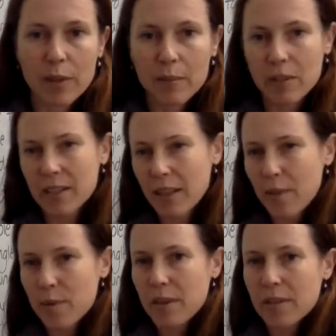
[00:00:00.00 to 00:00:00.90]
Perhaps there's
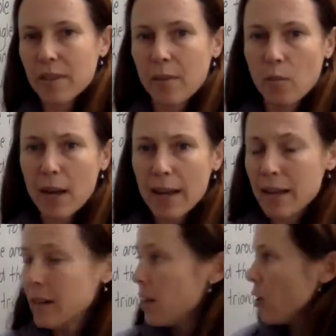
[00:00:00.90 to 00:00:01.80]
other things in the
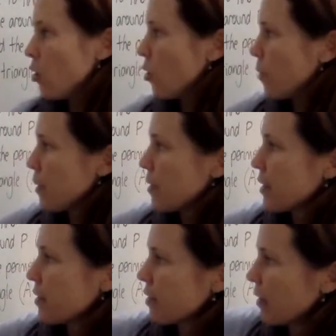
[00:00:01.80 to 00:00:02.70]
way, or maybe
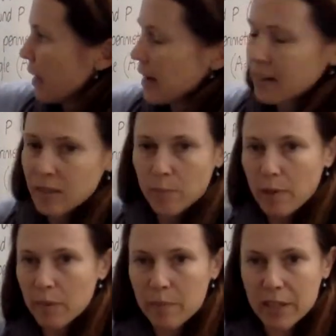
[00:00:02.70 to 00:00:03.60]
the land is
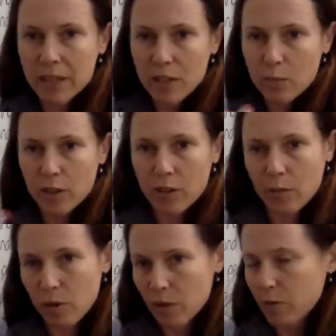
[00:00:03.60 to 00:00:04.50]
bumpy and you want to know
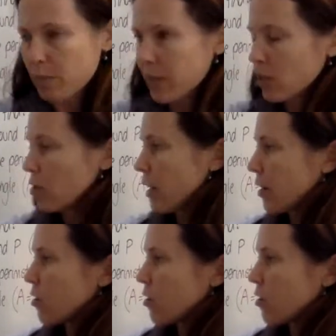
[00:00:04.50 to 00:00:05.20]
what it would be straight